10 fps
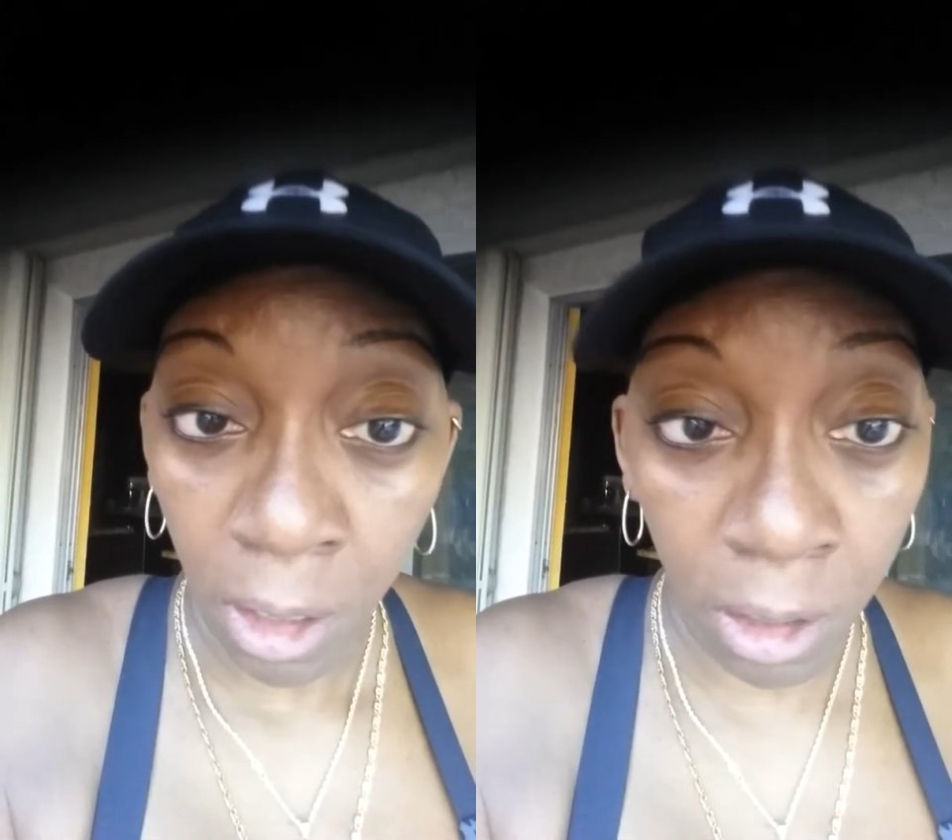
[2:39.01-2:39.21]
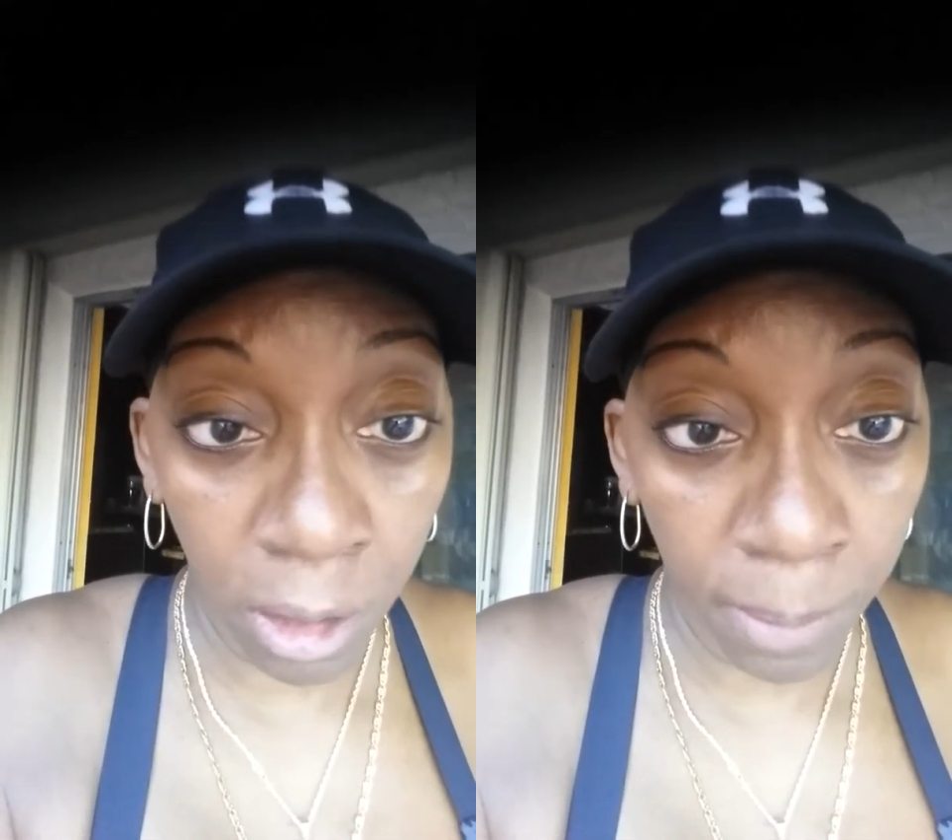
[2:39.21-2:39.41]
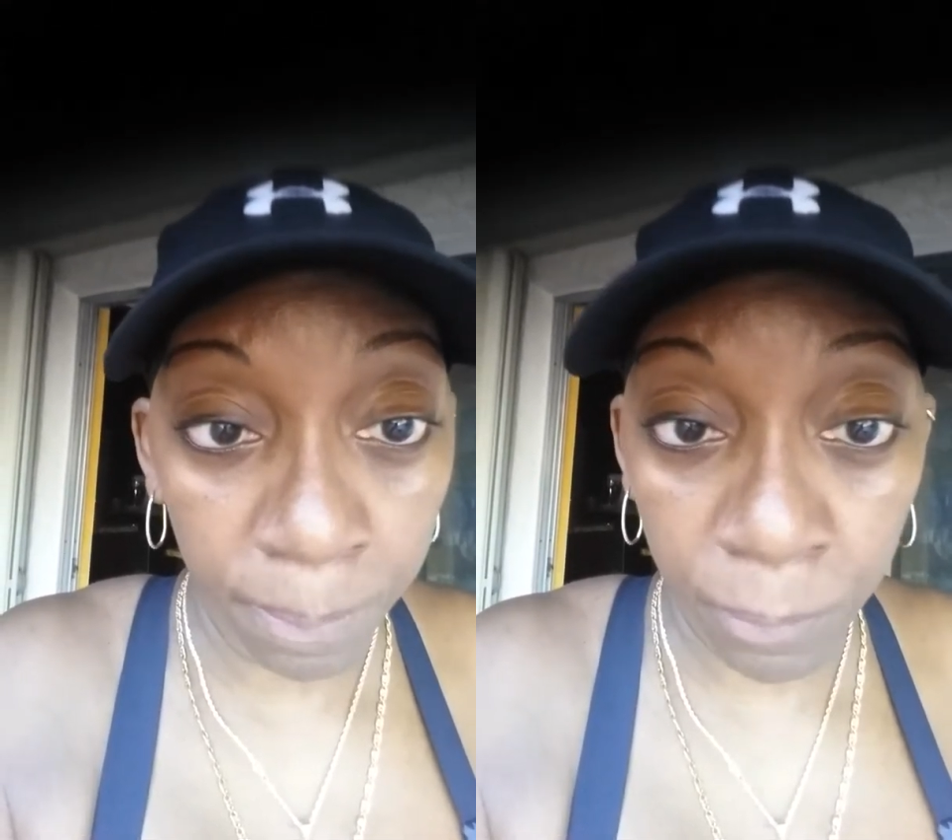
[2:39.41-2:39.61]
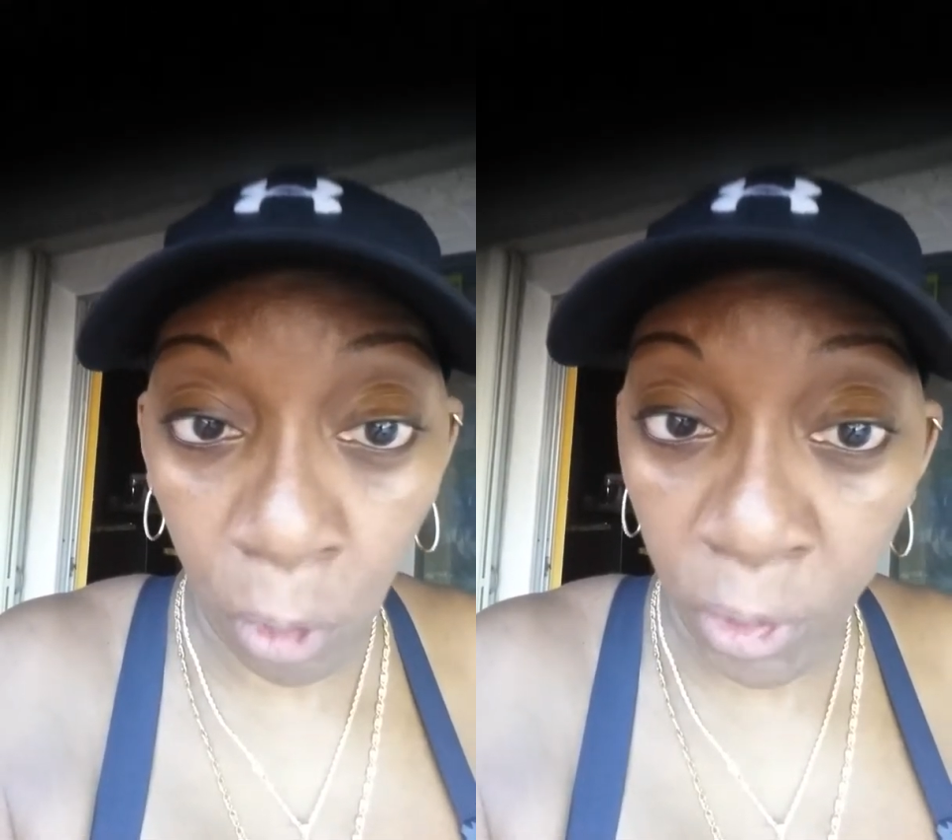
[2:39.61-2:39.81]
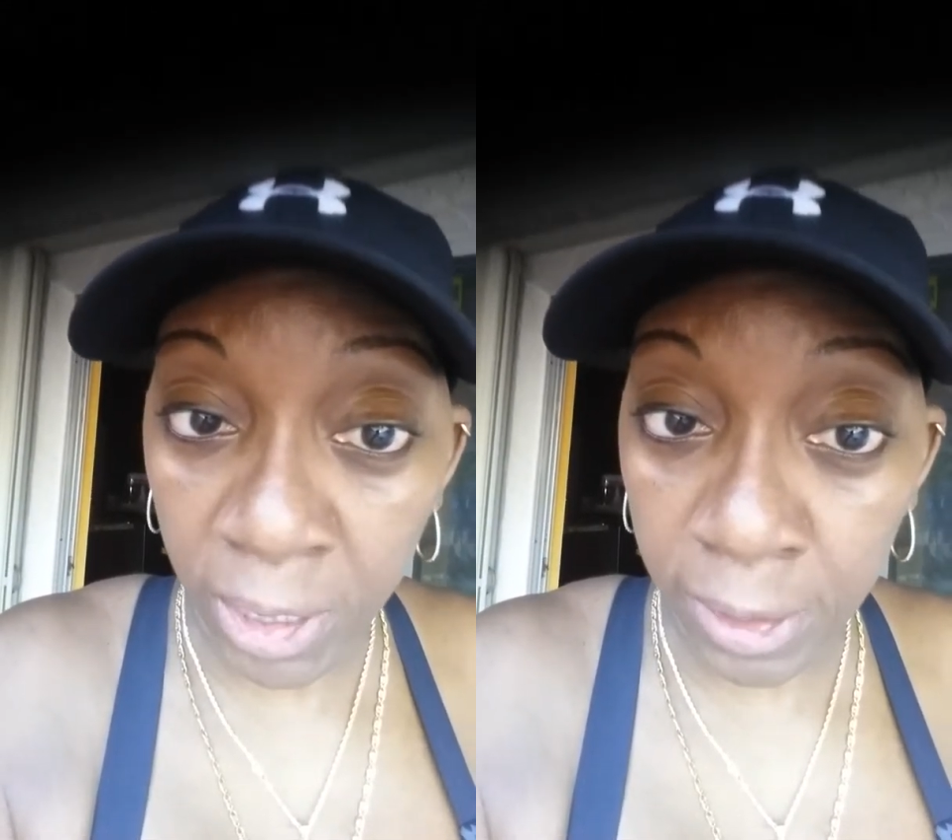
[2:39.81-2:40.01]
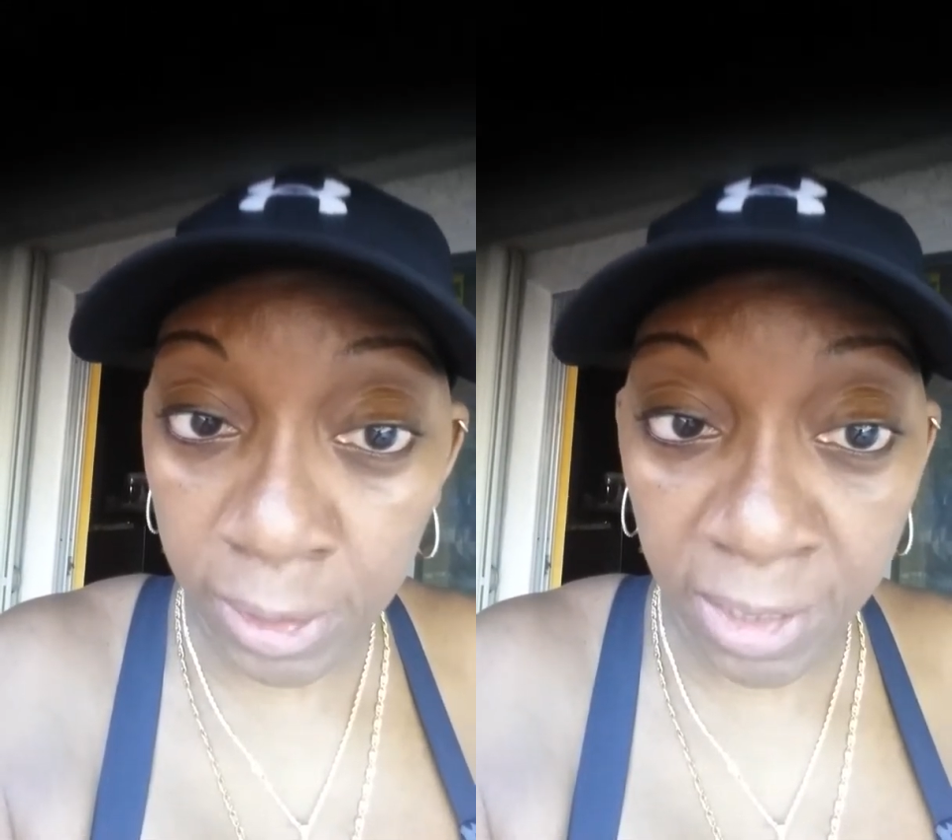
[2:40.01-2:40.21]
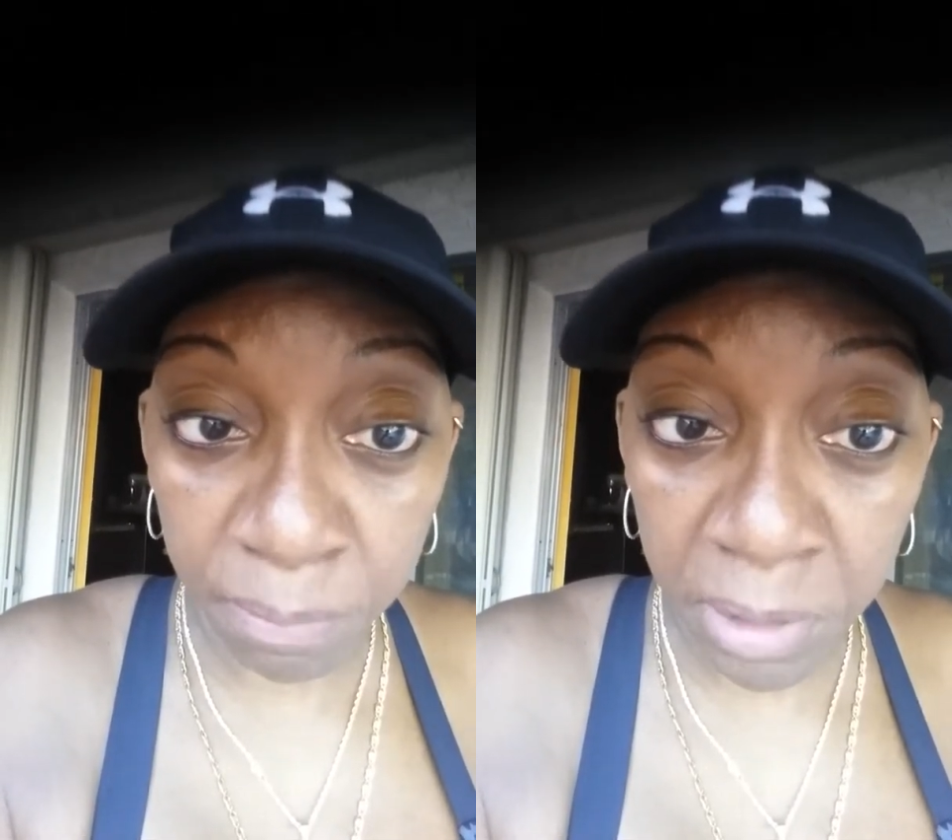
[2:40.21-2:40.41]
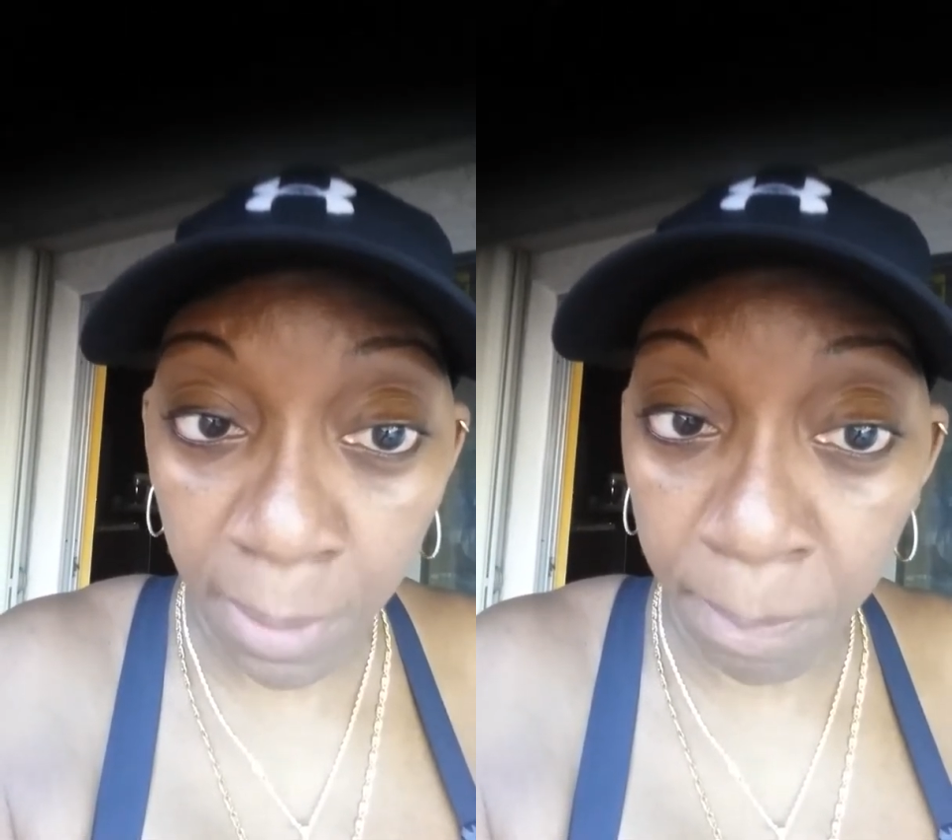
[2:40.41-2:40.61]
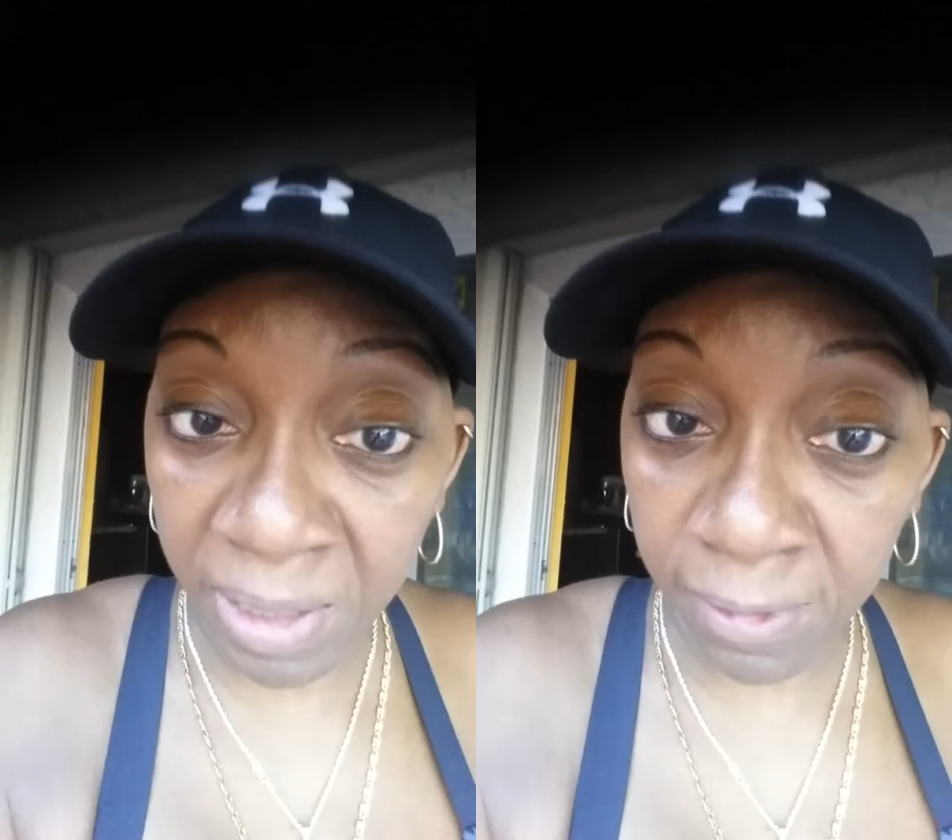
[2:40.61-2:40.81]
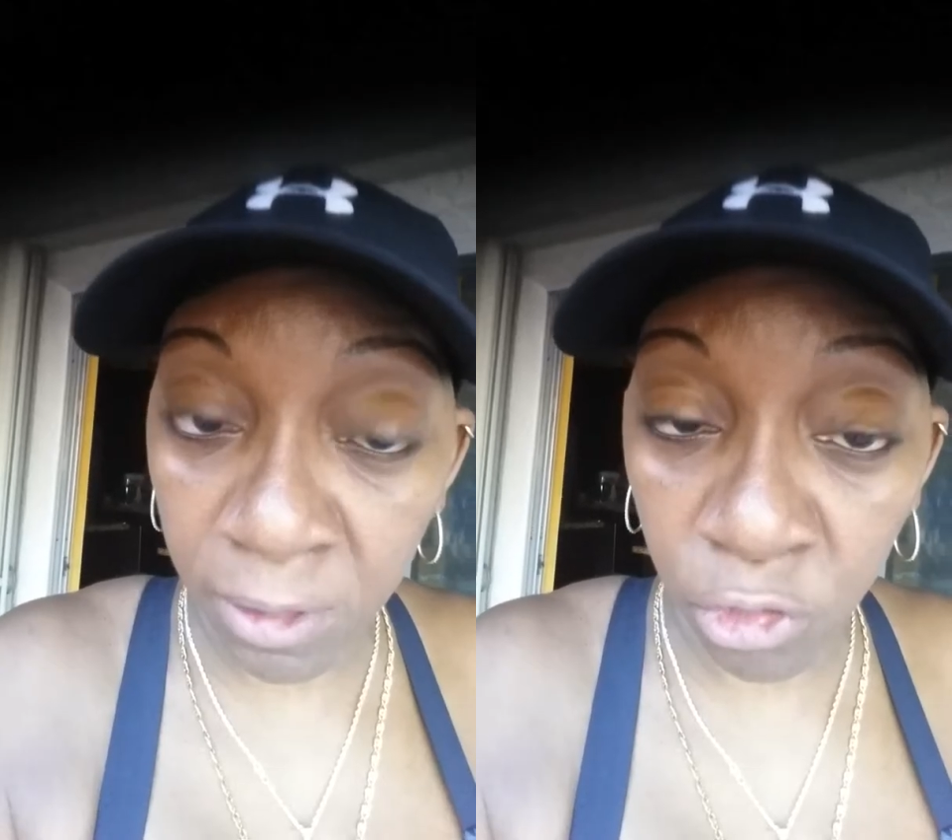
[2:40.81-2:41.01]
Um, go ahead and leave me a
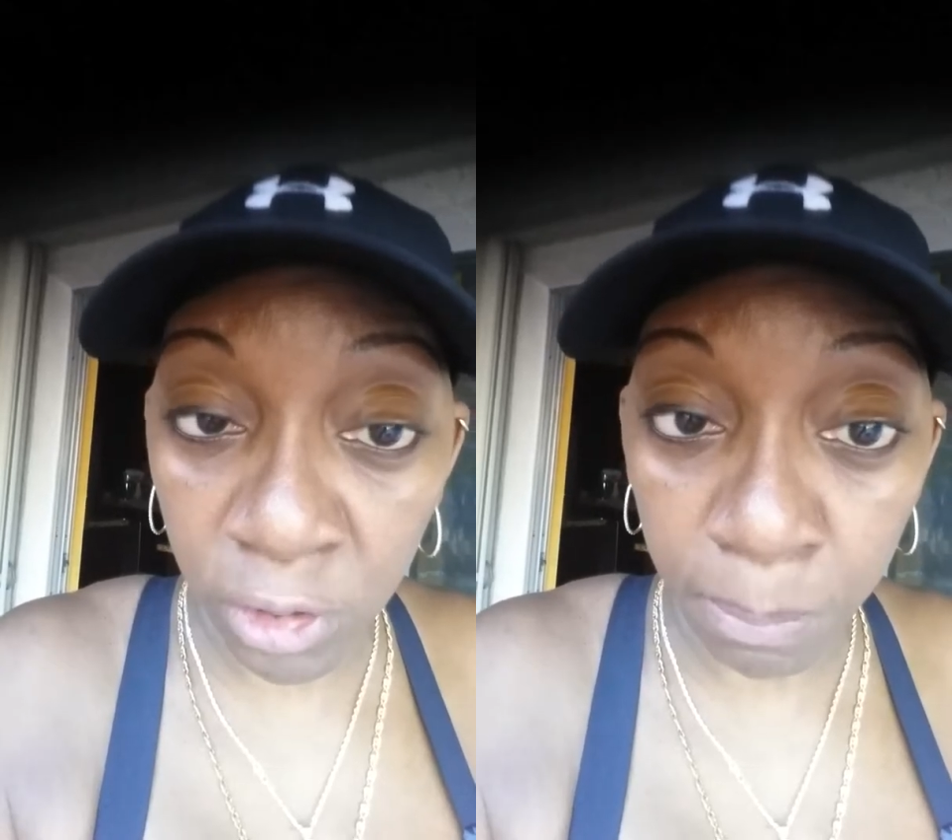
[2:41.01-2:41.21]
message